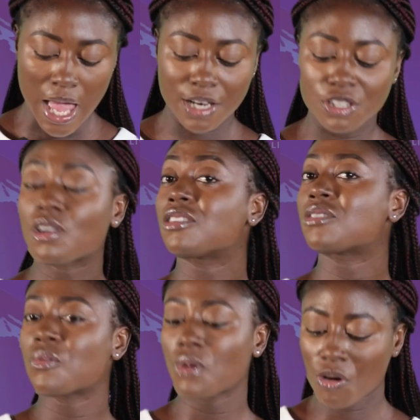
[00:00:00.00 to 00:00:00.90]
It is
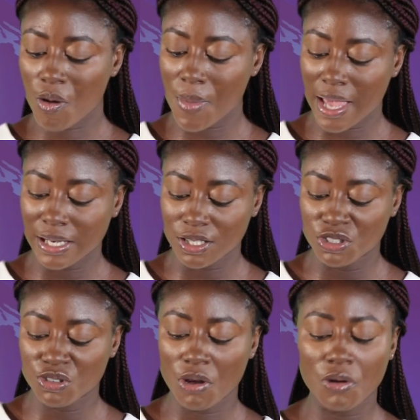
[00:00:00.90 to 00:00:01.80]
also
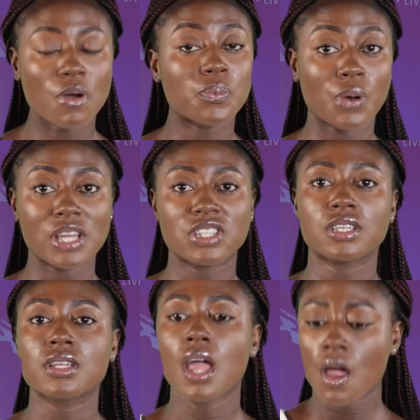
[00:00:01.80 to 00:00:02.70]
recommending strong
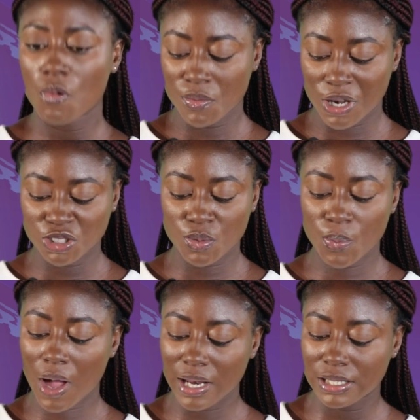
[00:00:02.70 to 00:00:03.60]
cooperation with
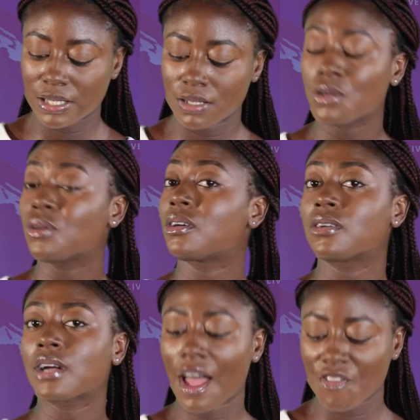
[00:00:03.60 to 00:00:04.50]
metropolitan
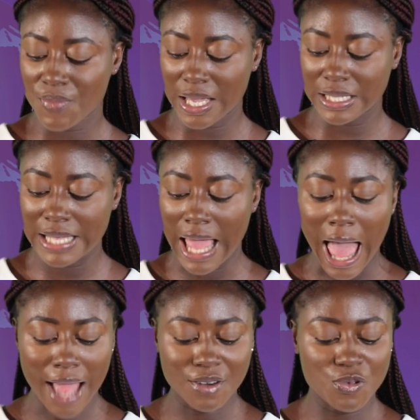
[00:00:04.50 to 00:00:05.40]
local governments
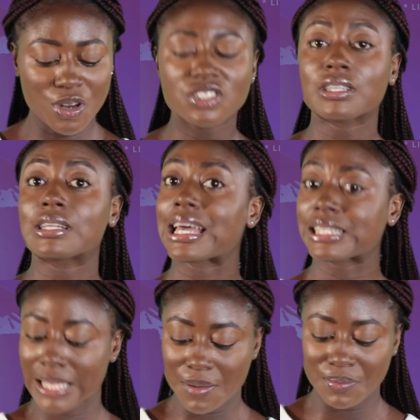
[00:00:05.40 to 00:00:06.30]
and regional
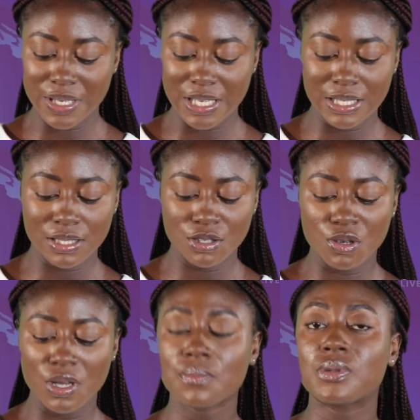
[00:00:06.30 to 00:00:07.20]
assemblies
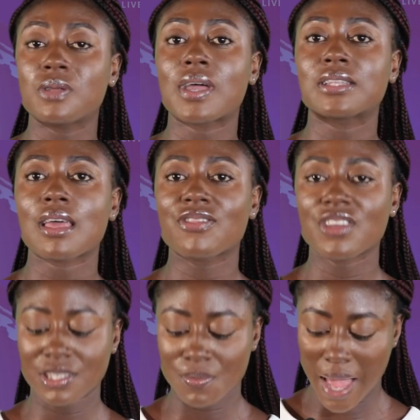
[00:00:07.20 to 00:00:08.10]
to implement this